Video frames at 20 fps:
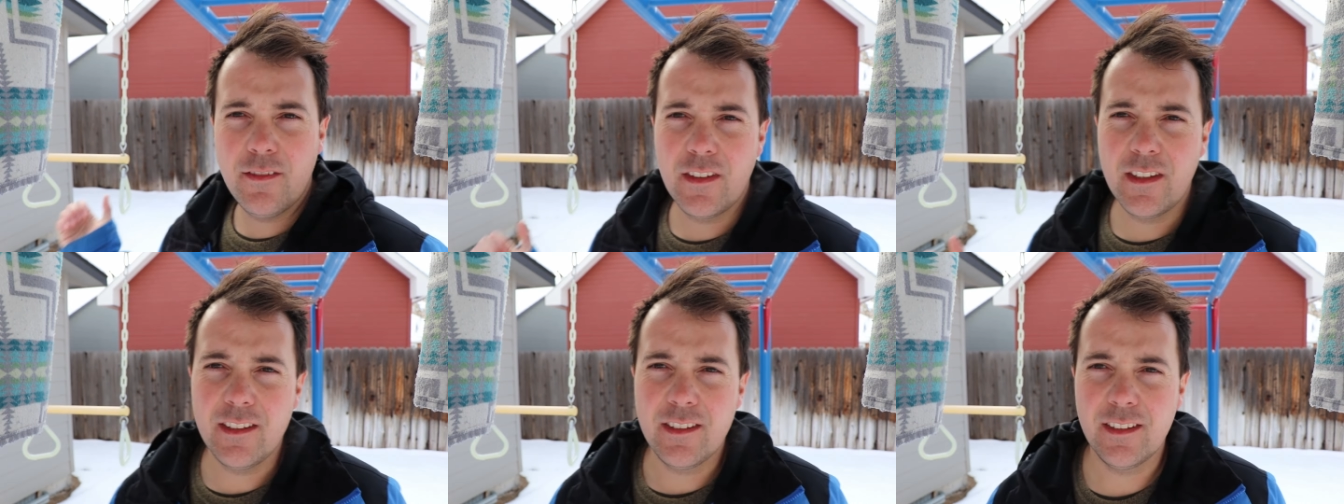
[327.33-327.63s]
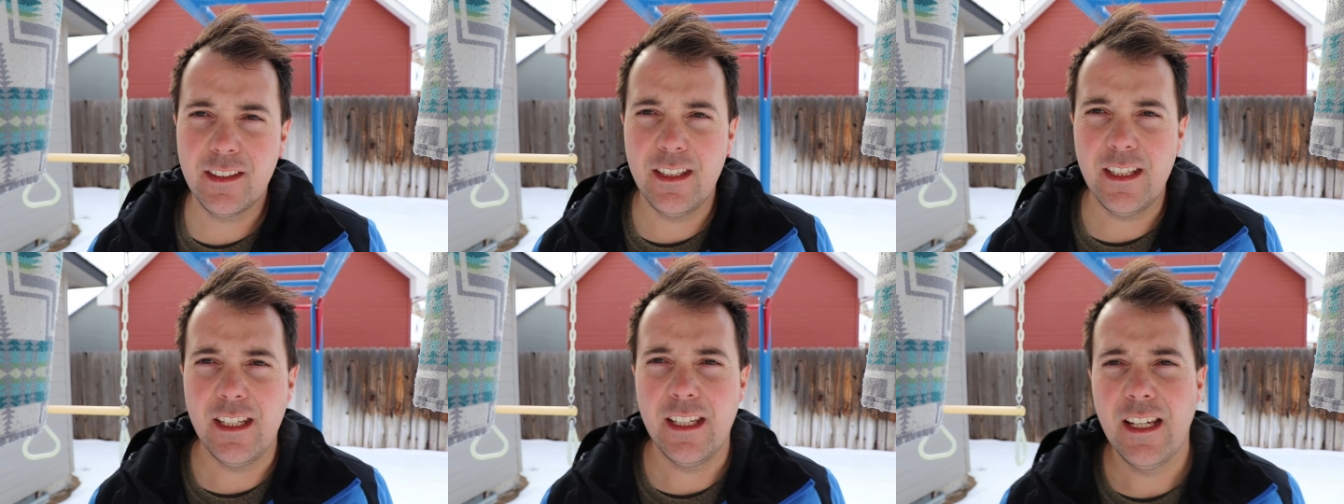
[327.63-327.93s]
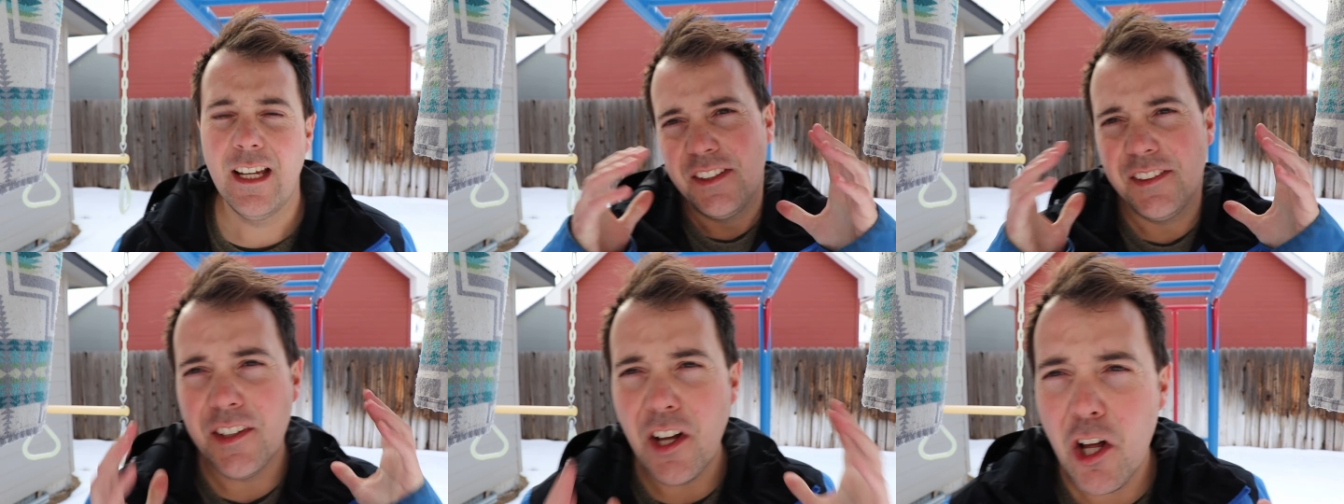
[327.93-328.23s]
of this
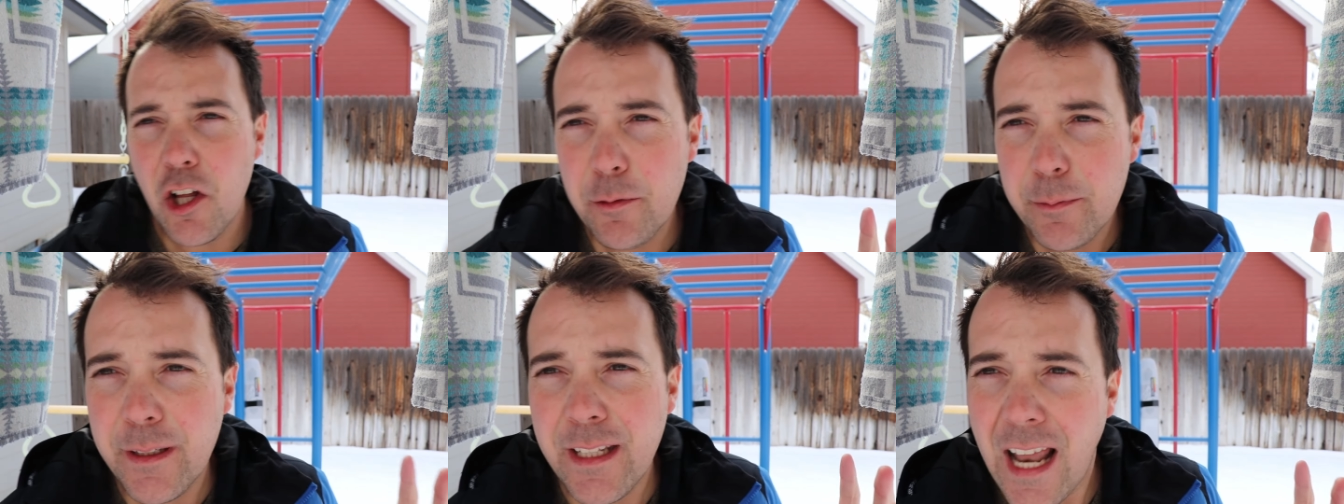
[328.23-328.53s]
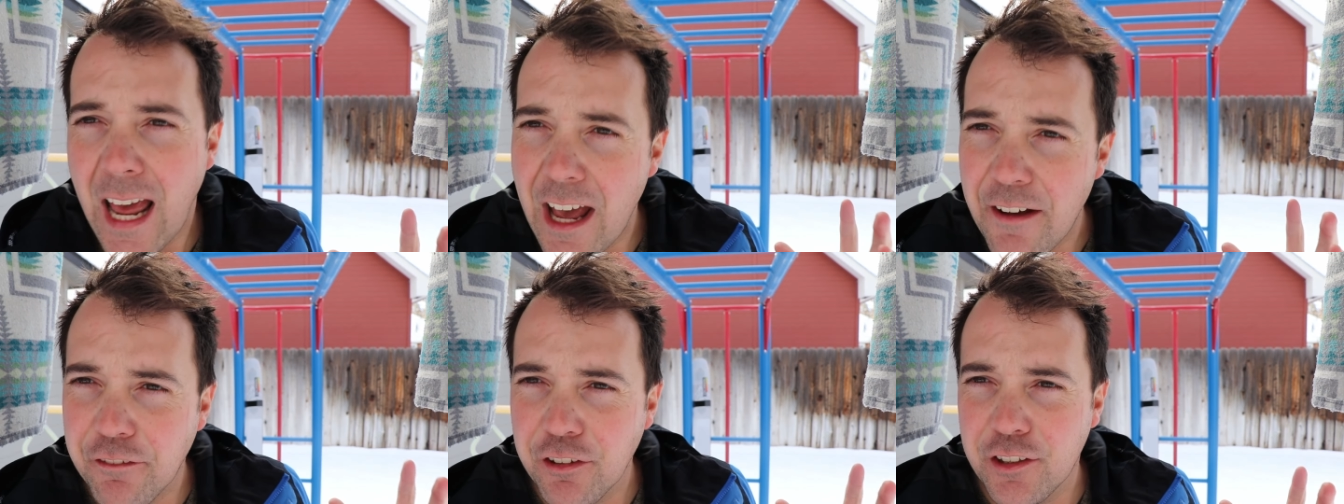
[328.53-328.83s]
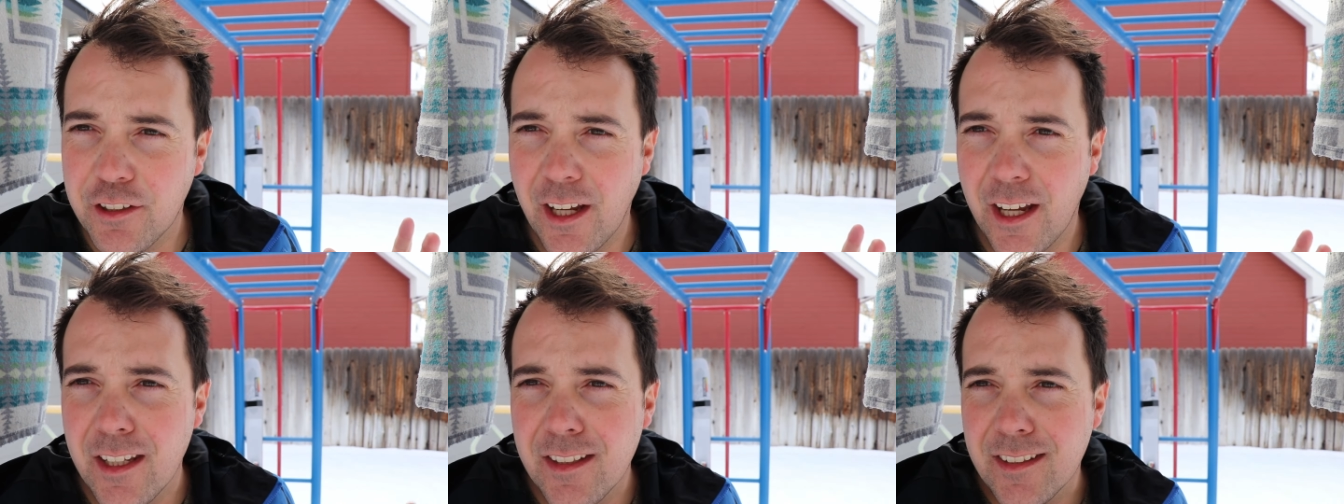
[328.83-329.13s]
ski. Salomon
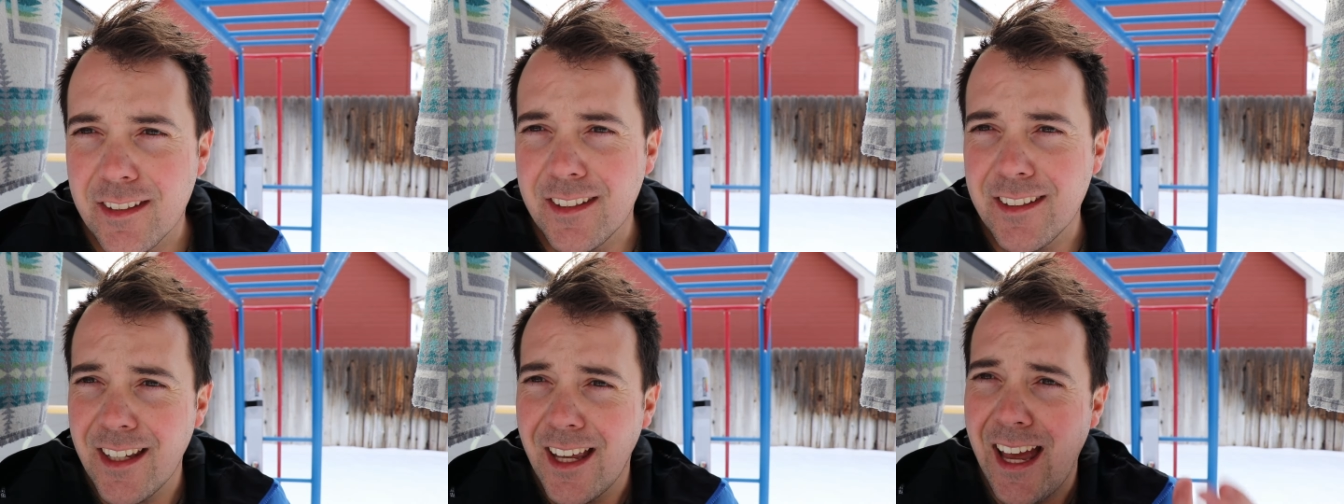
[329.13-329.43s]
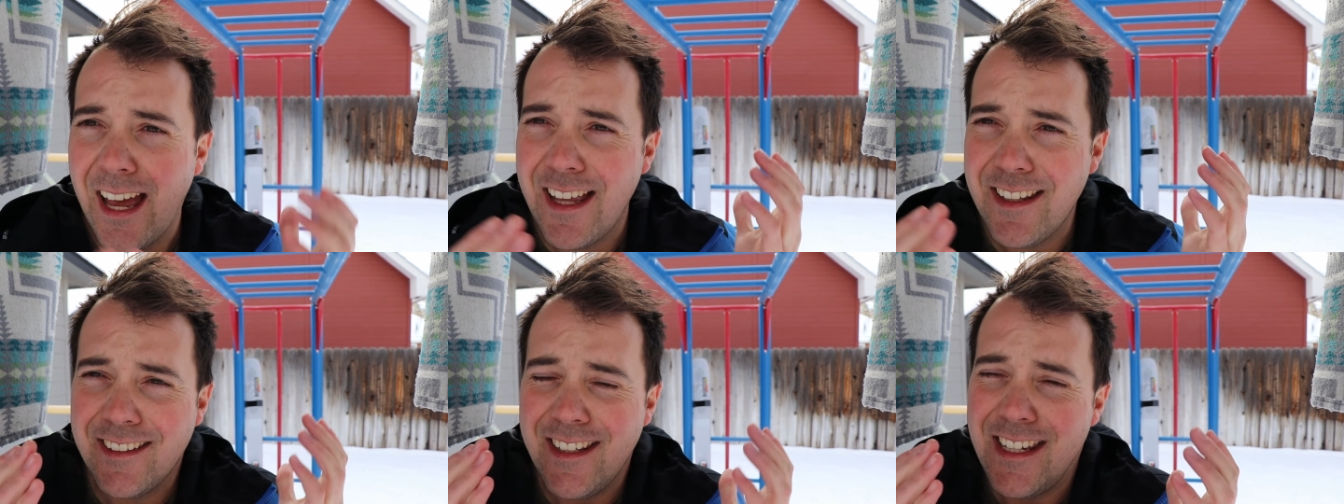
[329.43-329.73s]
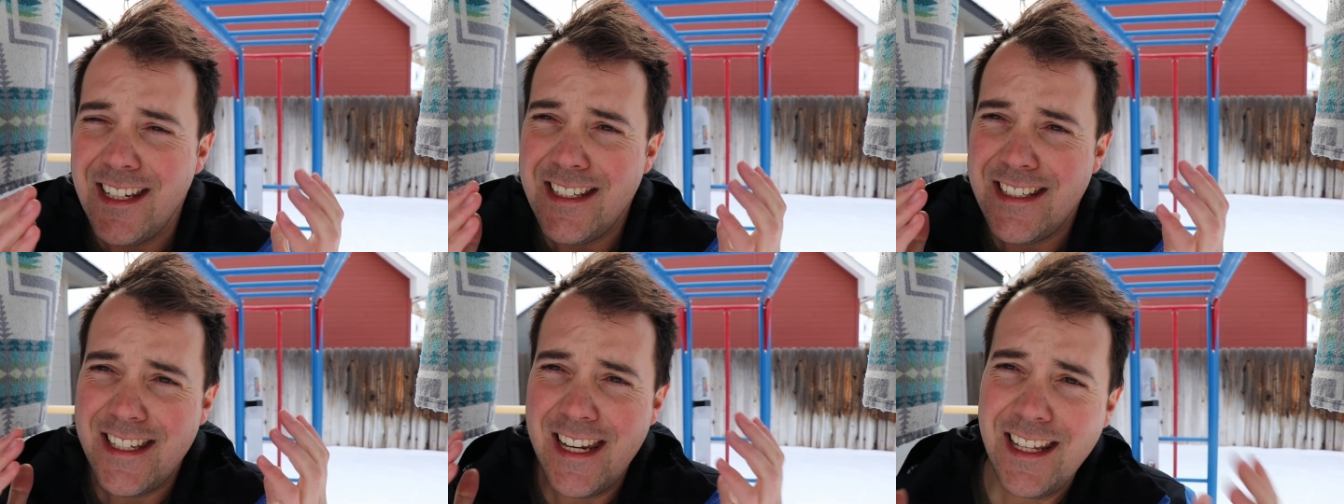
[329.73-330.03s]
advertises it as
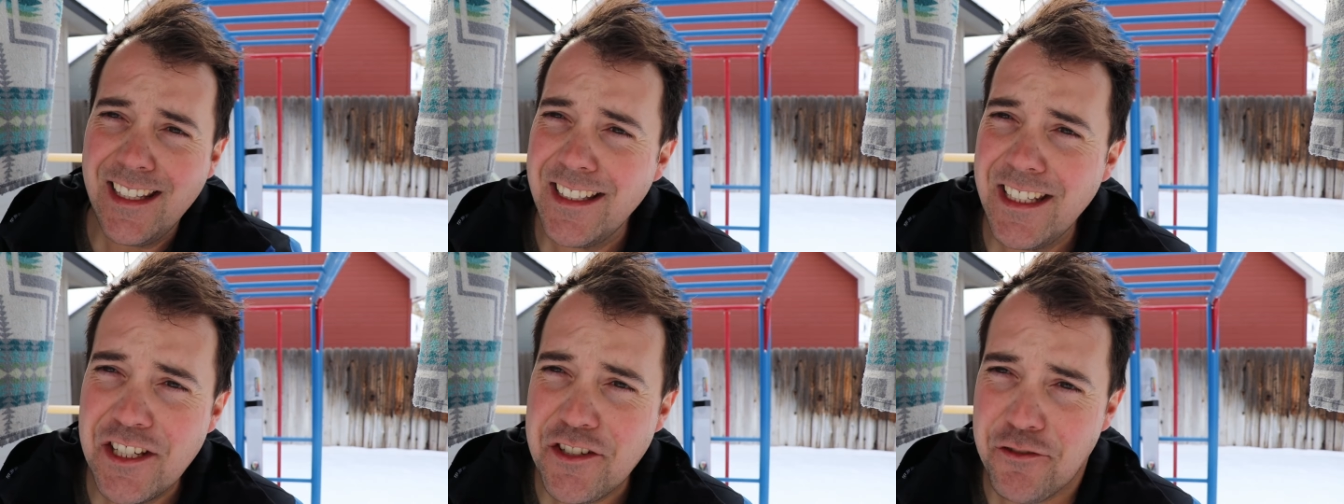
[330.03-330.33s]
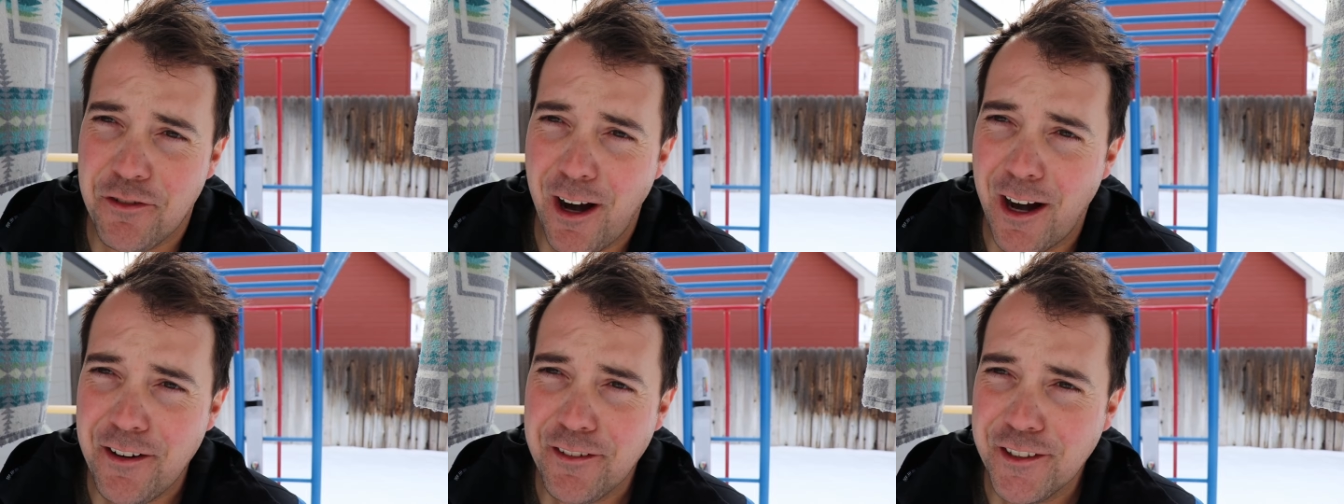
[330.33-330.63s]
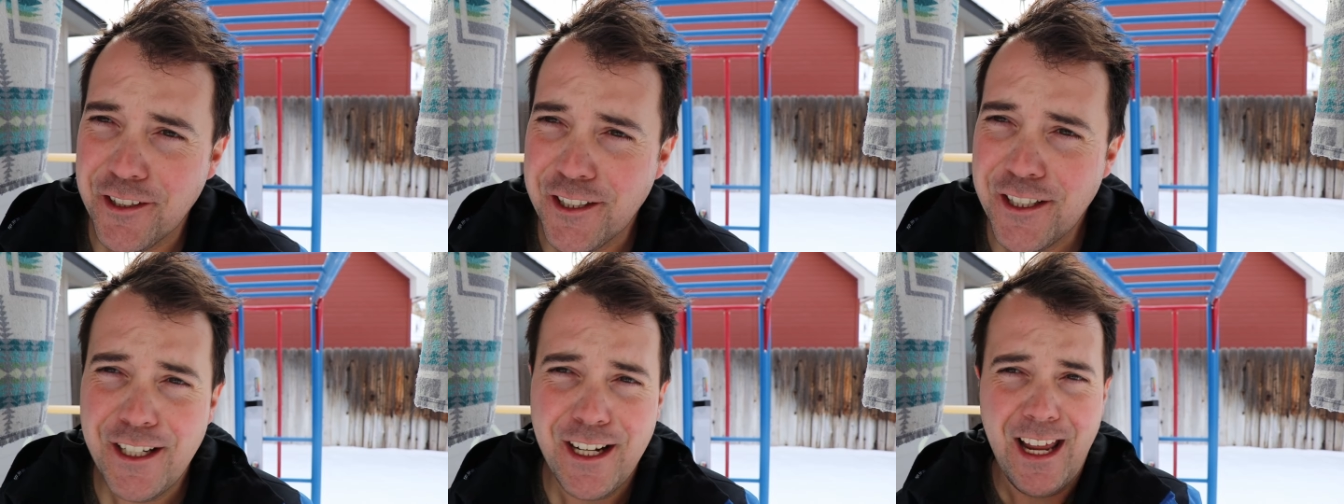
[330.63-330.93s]
a daily
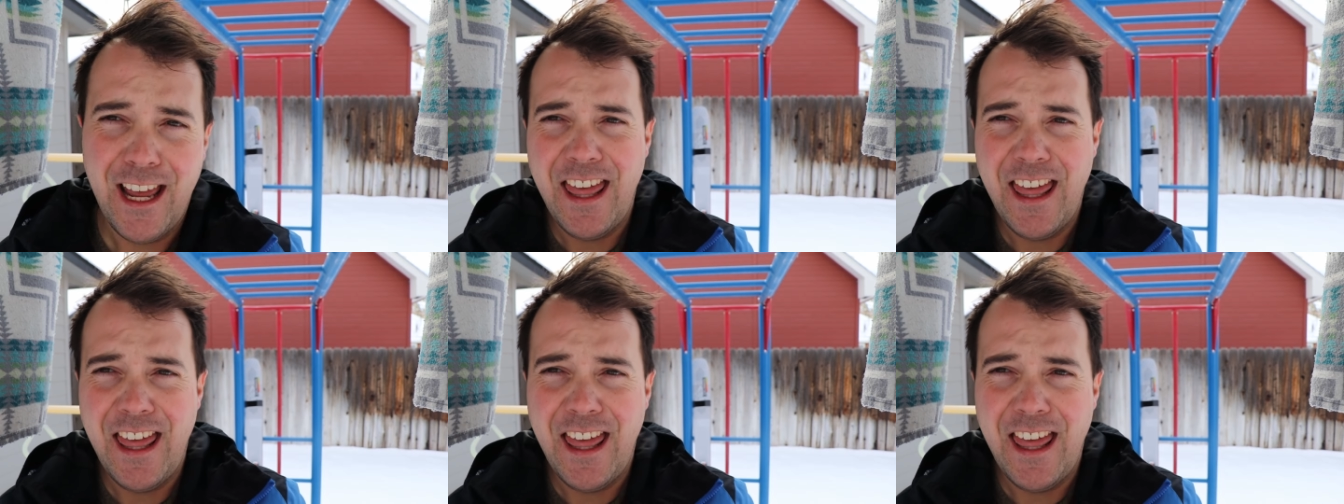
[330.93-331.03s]
driver,